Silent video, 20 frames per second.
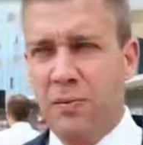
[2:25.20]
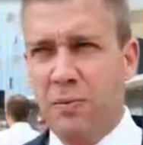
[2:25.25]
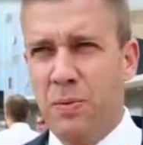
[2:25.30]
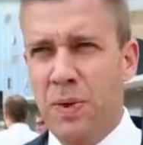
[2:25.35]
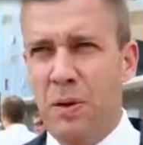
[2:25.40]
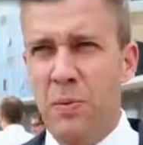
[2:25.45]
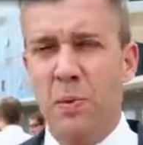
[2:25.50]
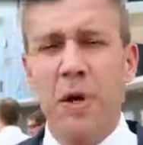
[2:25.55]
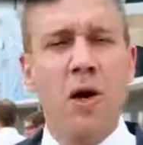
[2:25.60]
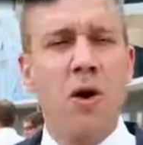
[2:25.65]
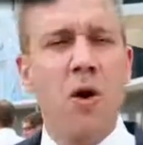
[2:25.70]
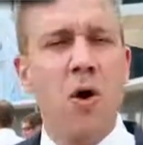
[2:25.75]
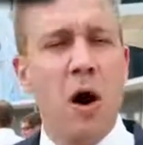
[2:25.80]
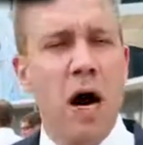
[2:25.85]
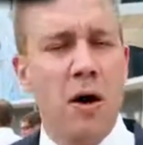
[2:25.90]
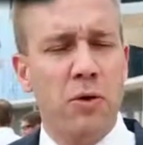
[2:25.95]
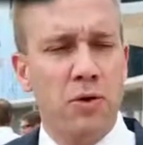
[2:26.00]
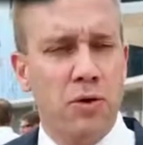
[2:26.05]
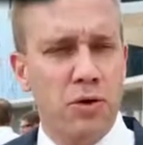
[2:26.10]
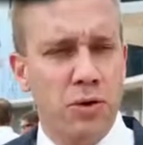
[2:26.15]
when we go
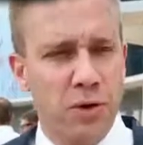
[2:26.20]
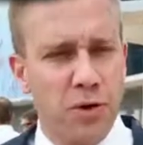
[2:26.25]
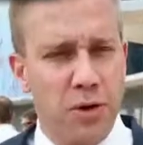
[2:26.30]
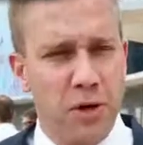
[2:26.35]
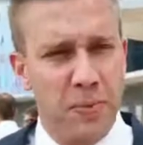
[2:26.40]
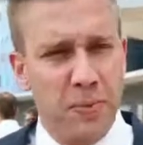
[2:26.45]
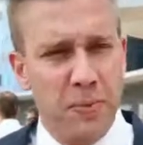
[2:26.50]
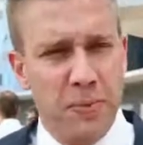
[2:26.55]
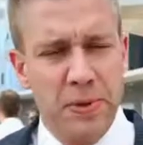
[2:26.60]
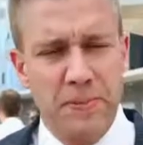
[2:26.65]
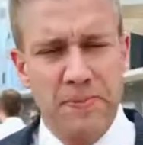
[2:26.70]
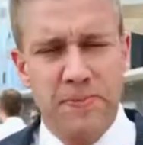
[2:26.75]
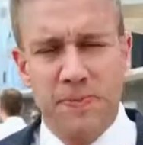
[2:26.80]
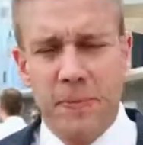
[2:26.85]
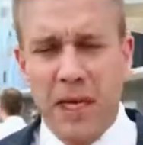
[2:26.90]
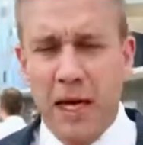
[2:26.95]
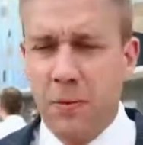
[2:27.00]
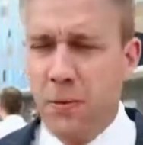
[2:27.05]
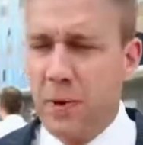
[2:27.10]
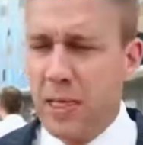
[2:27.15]
out to Europe
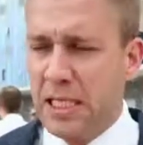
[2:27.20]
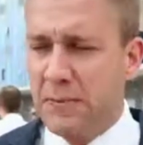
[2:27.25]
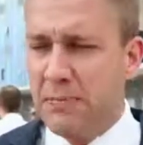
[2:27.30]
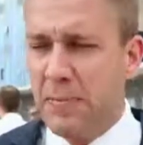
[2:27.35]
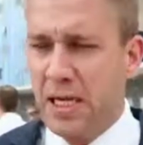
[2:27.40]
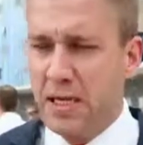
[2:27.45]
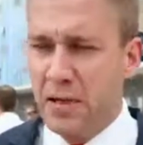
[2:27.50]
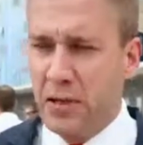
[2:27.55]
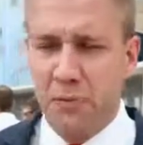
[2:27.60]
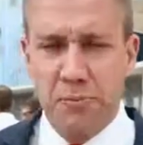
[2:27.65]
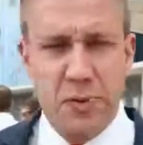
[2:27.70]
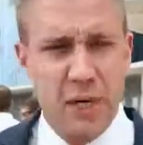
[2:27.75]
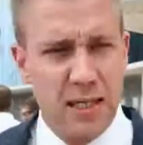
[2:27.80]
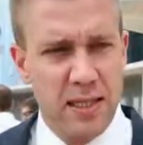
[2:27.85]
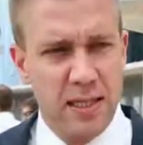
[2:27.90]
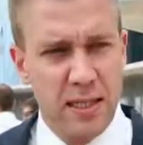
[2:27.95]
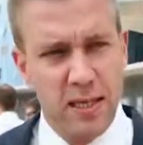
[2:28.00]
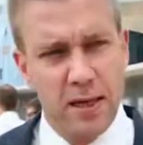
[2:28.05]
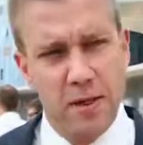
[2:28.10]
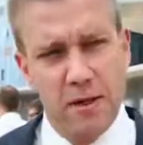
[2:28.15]
and we speak to
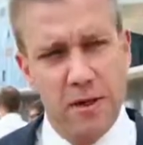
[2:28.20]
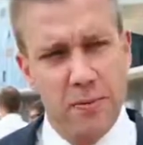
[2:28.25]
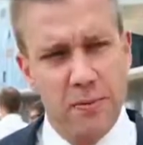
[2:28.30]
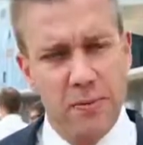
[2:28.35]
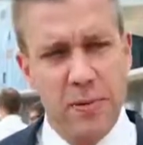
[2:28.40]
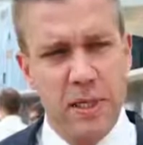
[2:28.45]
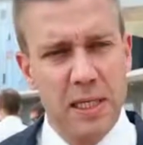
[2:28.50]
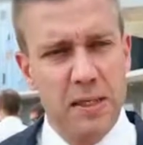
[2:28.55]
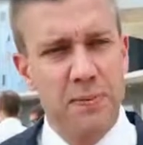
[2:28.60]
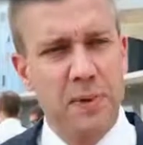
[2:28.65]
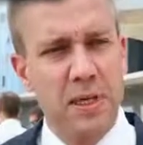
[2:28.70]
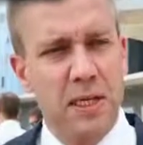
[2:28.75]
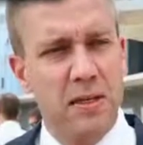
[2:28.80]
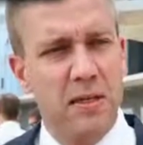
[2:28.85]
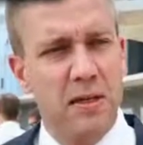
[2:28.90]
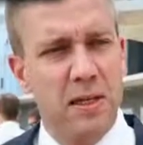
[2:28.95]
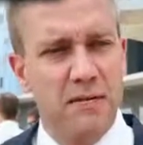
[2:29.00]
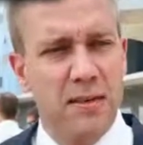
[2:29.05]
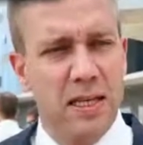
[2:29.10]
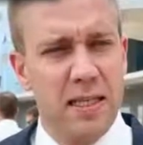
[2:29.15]
press in Europe, we speak
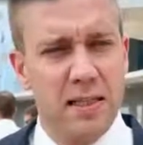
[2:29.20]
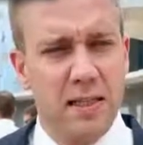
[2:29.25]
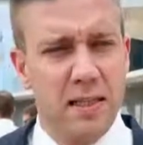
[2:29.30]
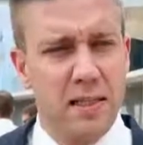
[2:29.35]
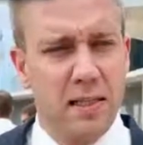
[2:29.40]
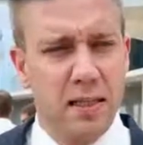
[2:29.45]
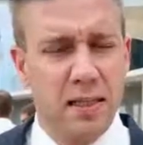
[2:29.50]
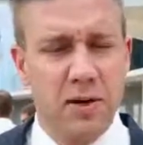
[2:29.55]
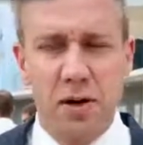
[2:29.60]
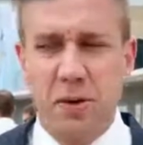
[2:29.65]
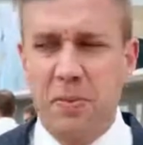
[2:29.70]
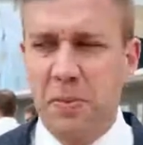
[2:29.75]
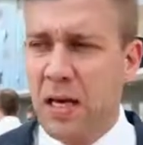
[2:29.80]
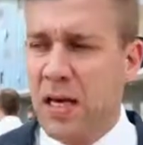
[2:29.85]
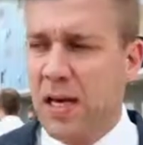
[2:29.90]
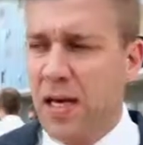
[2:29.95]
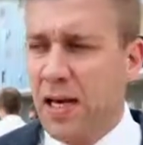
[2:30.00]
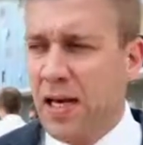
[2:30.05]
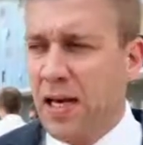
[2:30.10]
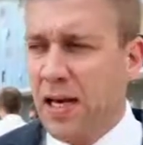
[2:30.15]
to investors in Europe,
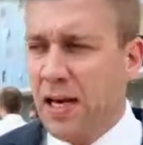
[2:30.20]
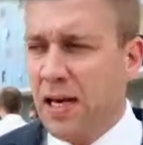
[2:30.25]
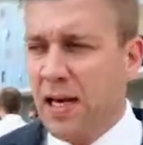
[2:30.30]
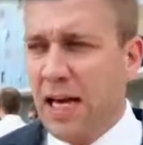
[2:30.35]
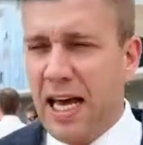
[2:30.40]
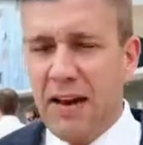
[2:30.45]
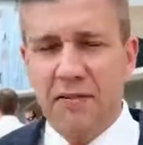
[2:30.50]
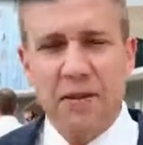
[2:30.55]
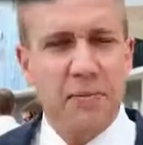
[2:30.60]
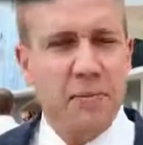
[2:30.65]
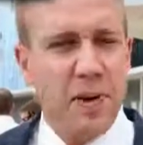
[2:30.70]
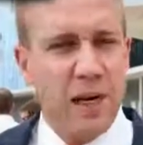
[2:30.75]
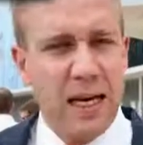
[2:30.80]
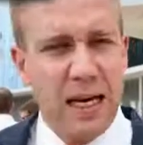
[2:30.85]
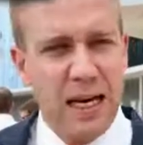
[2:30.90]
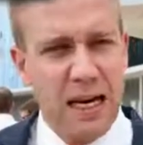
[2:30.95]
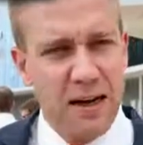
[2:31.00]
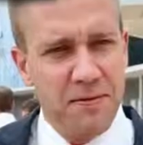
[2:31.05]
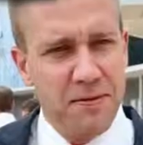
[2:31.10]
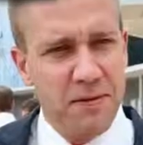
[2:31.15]

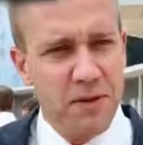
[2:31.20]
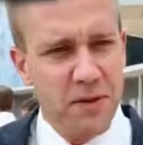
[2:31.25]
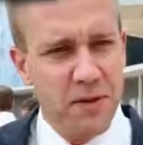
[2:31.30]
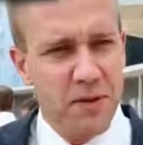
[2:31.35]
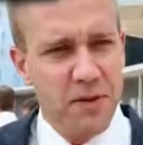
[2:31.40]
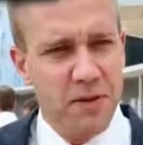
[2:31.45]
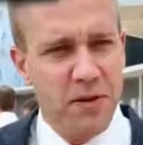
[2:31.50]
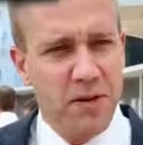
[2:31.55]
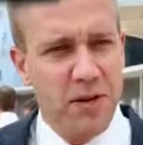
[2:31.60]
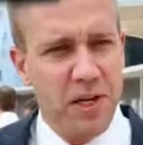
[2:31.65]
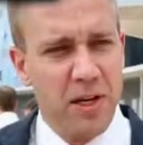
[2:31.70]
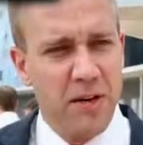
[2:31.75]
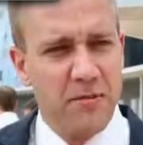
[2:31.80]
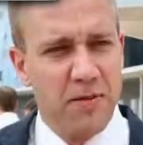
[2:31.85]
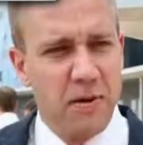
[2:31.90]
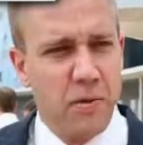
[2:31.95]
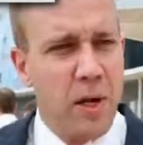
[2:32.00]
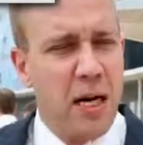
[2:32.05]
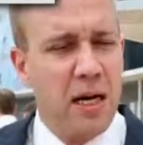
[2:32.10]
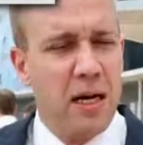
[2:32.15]
everybody loves the story of
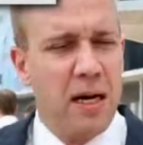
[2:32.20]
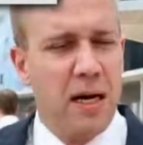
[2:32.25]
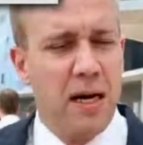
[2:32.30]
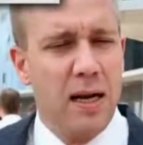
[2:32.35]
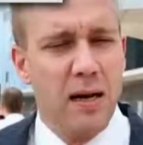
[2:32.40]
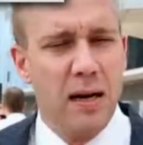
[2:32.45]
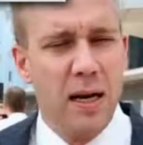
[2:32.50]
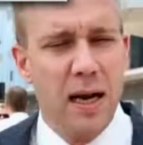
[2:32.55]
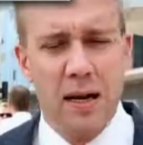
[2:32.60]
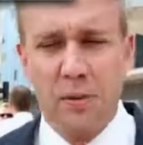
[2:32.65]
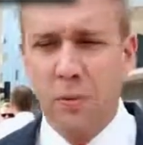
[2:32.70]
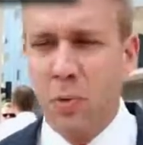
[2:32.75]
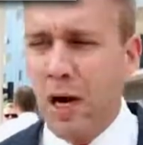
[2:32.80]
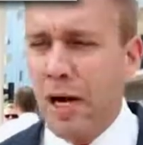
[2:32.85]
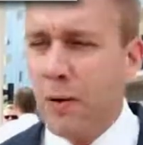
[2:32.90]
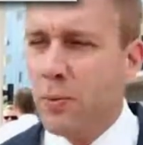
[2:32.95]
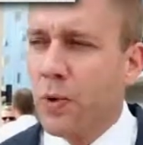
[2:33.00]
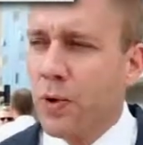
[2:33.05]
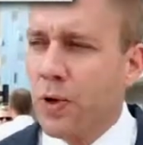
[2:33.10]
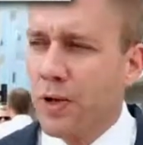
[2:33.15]
Rwanda, and
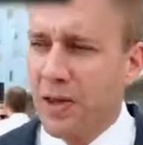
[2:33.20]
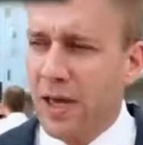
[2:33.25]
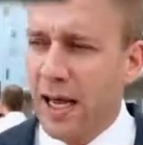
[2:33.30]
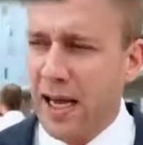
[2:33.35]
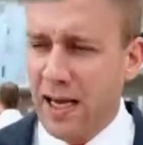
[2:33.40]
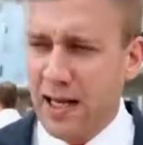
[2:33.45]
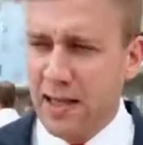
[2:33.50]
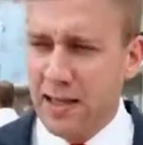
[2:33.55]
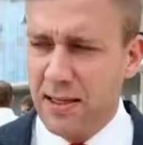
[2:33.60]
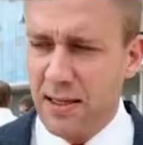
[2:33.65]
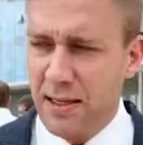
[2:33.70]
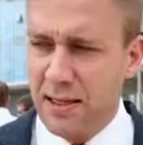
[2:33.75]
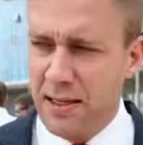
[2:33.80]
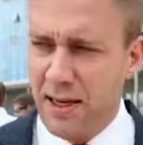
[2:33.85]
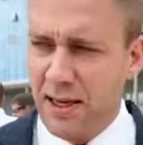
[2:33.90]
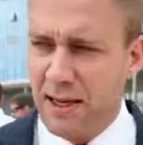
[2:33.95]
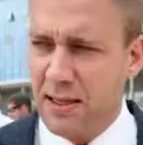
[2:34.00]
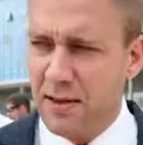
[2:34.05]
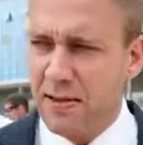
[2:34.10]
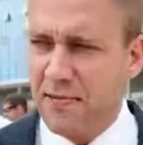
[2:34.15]
why wouldn't they?
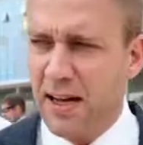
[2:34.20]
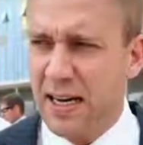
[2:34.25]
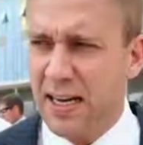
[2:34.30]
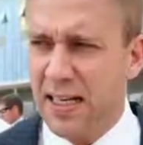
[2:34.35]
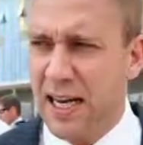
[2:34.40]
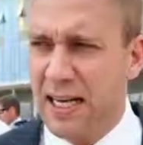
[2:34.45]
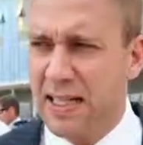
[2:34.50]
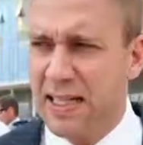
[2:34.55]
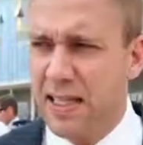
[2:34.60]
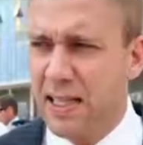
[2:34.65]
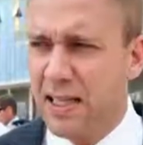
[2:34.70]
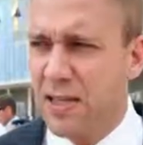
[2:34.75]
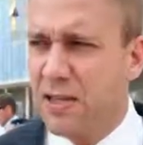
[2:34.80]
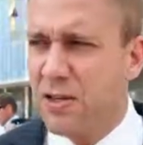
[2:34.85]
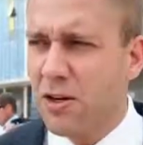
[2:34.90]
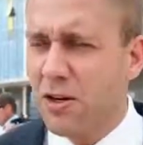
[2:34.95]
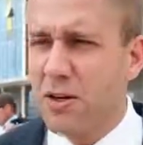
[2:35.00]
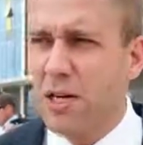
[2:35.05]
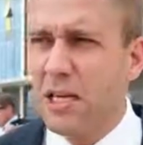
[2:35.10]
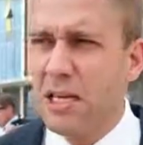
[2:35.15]
It's a fantastic
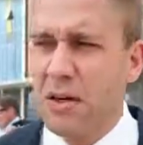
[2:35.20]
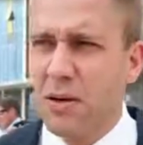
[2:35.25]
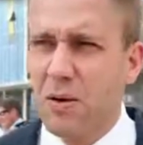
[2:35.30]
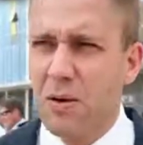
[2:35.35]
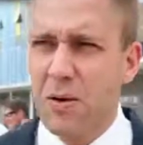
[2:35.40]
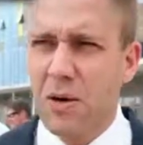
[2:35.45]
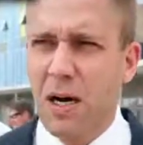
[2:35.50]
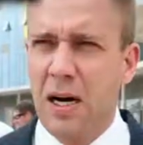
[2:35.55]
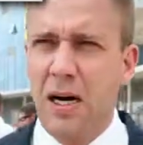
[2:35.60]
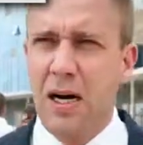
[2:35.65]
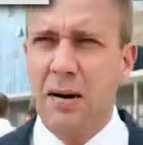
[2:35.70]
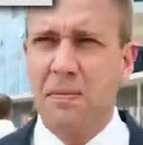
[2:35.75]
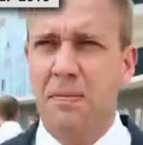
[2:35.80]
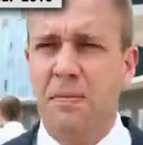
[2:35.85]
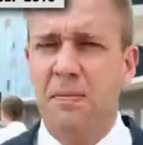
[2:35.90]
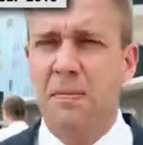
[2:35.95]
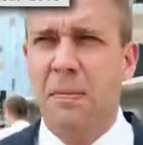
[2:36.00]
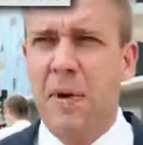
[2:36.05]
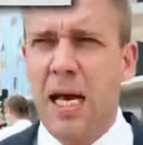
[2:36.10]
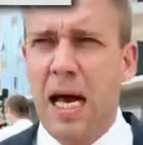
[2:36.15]
story. So
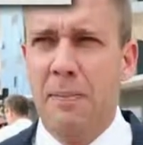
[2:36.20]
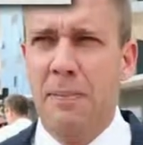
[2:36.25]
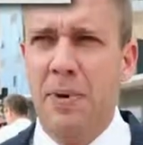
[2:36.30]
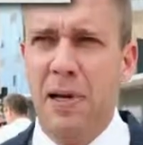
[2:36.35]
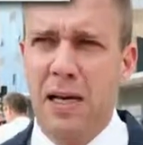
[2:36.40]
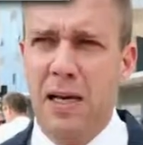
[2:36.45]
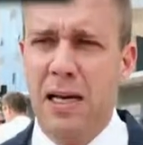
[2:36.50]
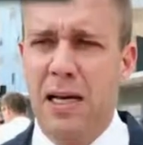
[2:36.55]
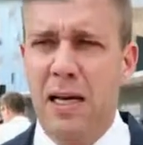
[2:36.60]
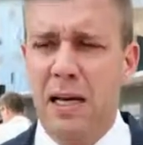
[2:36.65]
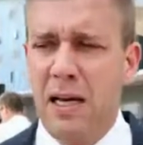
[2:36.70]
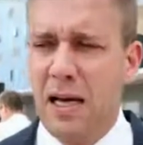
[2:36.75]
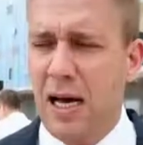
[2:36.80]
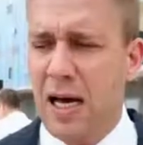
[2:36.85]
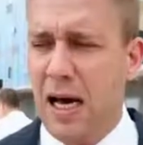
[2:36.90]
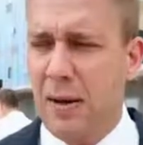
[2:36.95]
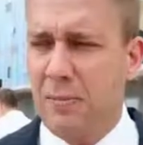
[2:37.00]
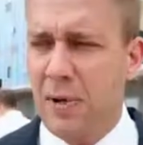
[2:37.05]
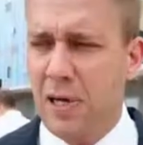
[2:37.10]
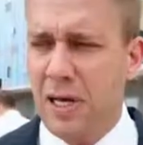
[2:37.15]
happily,
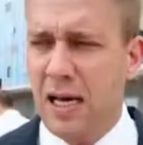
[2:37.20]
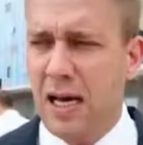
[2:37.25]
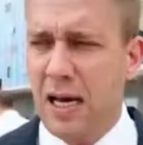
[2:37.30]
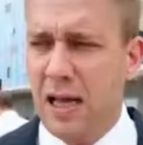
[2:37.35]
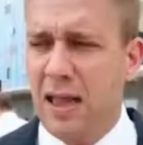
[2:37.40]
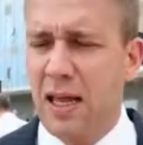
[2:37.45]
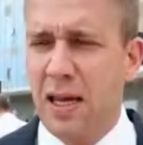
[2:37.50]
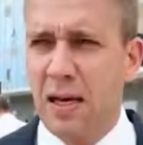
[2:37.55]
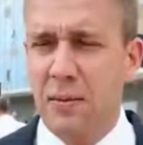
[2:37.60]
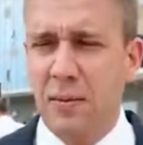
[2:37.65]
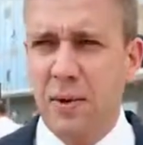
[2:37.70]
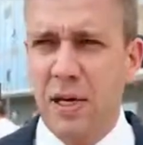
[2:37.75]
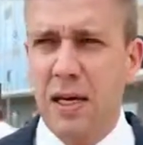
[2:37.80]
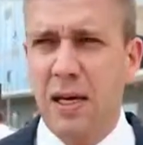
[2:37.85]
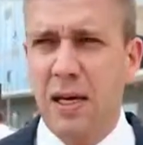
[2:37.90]
I think